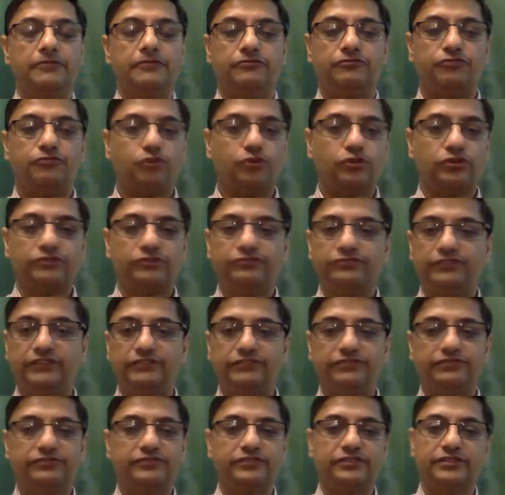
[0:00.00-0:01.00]
fourth
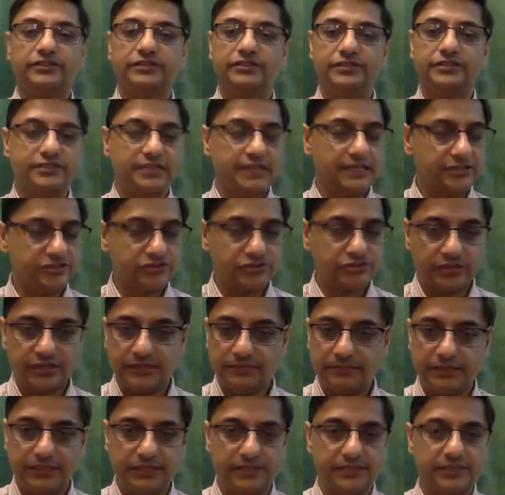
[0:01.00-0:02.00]
fifth century
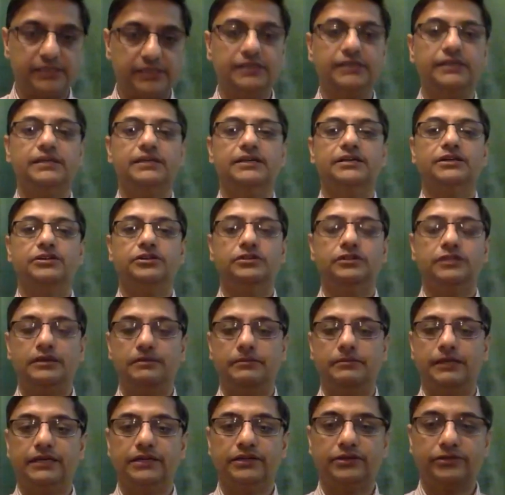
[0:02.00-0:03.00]
bc they
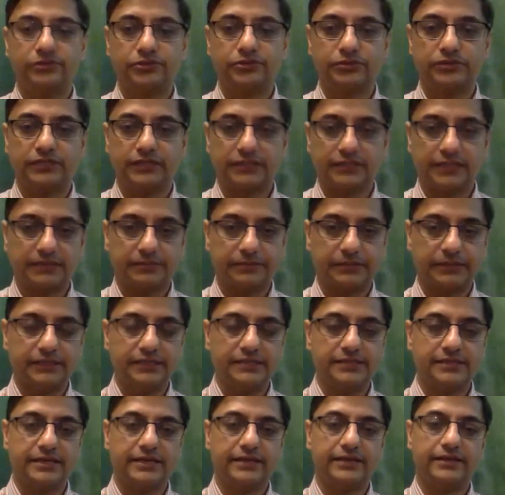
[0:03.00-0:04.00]
begin to turn up in
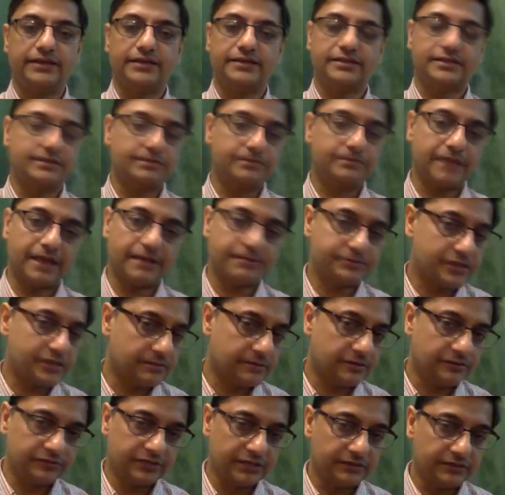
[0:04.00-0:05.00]
these areas and perhaps some
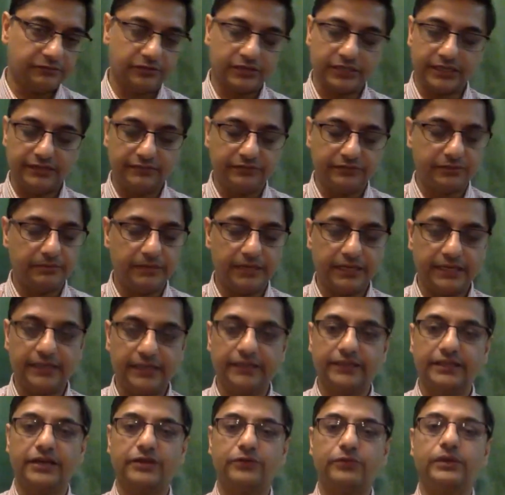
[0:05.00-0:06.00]
of them were even
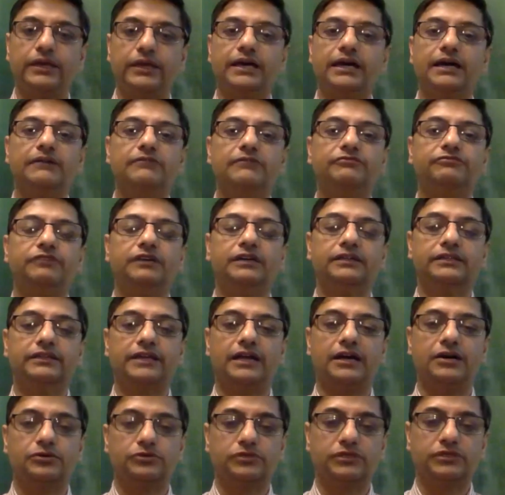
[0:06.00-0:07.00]
making their way further
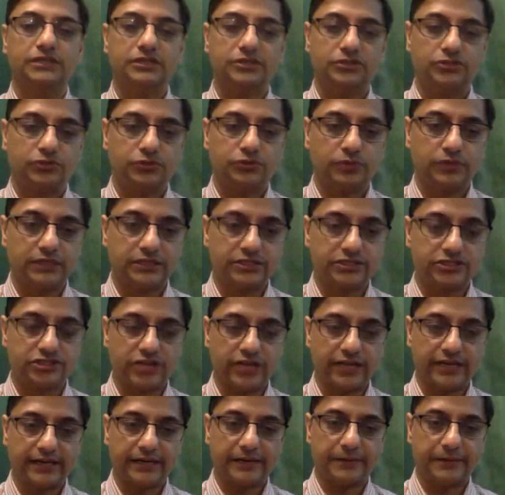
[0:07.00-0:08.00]
out towards china